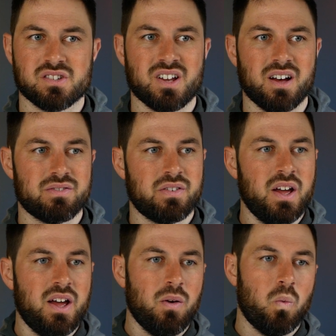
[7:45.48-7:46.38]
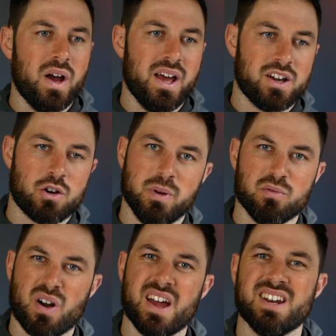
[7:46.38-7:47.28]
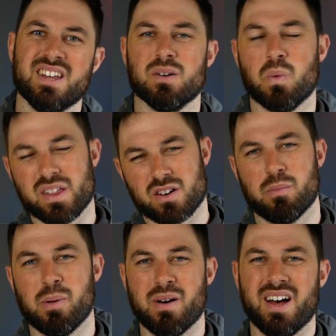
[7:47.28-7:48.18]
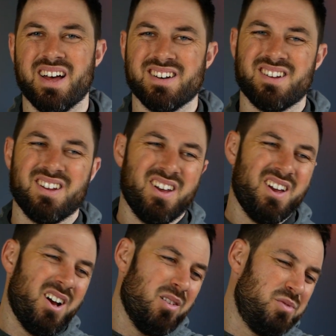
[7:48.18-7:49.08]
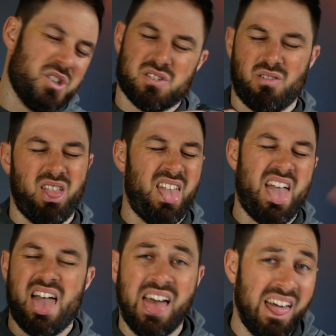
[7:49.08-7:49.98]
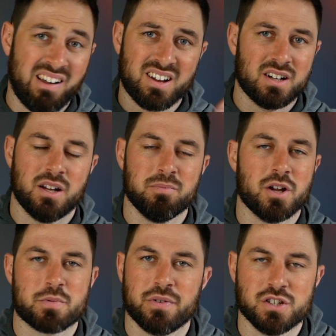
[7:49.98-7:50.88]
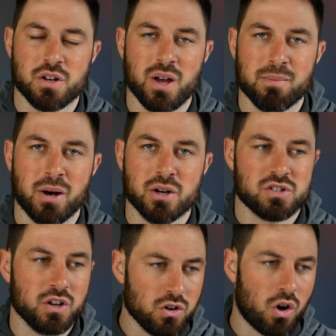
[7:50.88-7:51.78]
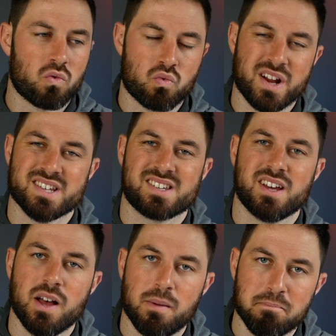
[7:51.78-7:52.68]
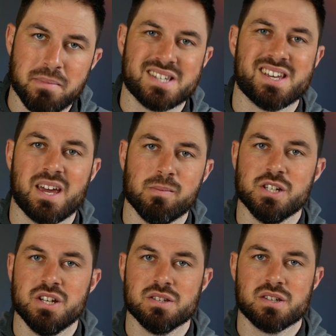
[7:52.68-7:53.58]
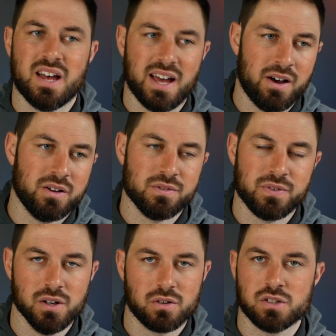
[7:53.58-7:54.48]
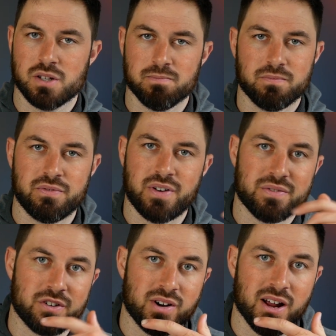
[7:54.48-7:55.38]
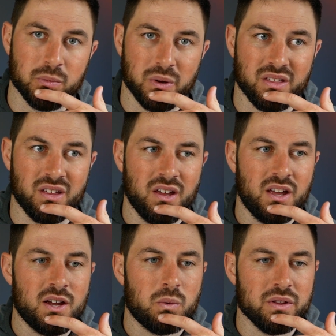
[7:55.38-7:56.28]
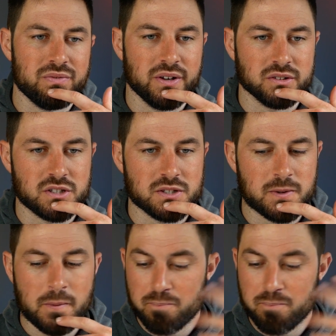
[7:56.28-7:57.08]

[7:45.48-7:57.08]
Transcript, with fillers: and stuff, when it could be raining, the weather could be bad. Just, I'd much prefer to do it in post and not risk missing images out in the field because I'm faffing around with filters.